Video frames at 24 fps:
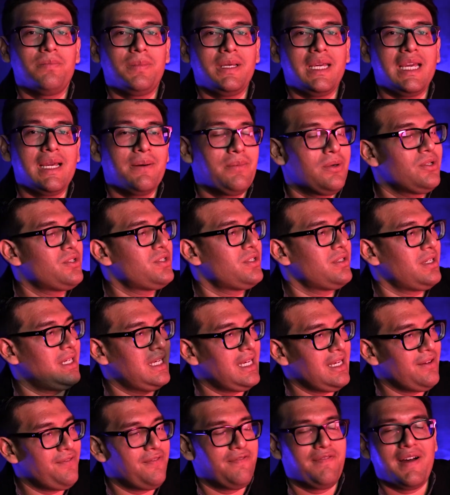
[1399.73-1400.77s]
be able to
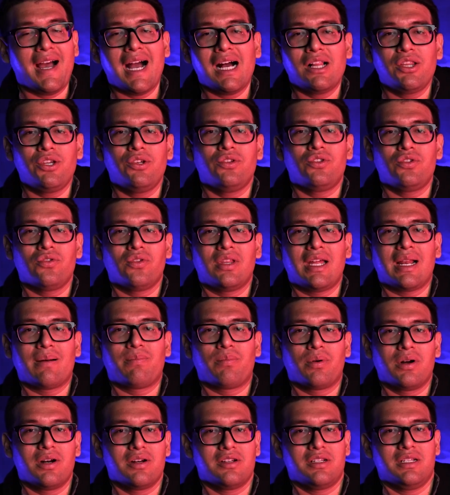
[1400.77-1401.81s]
give value to that
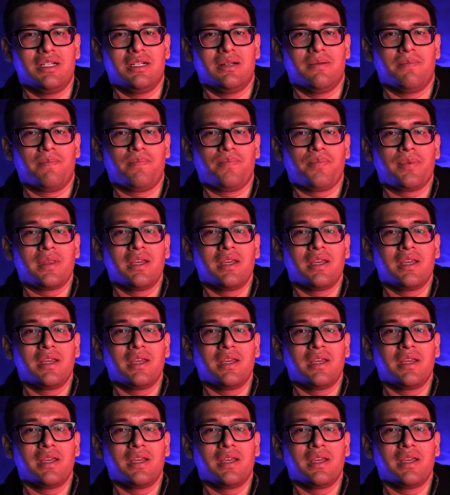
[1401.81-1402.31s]
person.